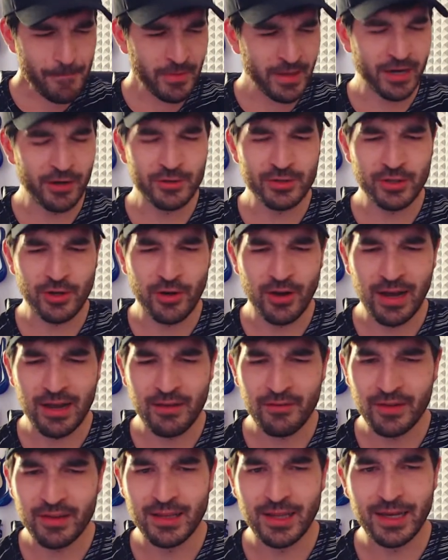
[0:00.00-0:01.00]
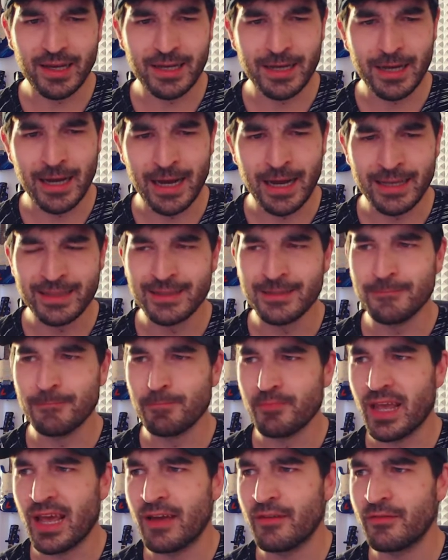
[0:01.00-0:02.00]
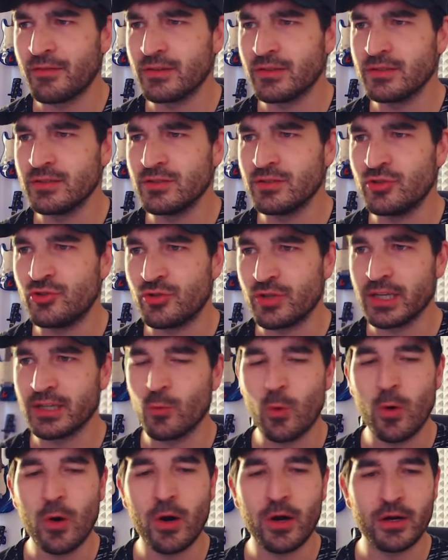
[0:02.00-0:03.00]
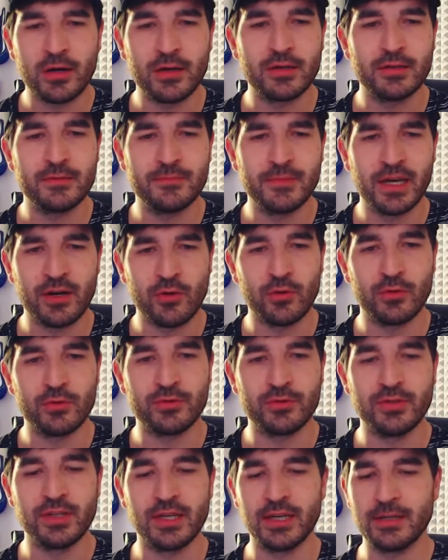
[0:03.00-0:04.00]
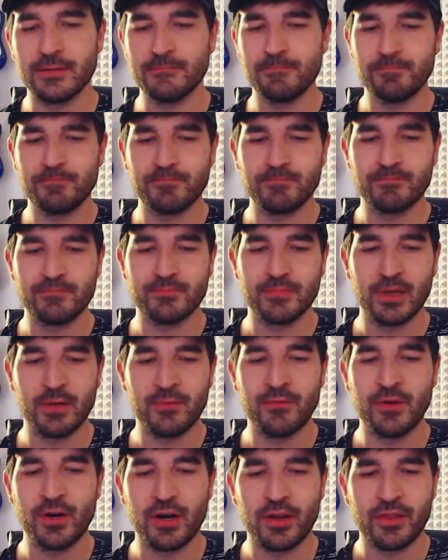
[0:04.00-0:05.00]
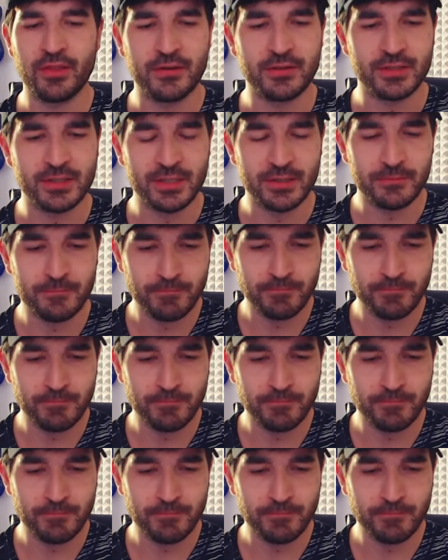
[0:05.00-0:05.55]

And also, I feel like I haven't drank water at all today. I'm very thirsty.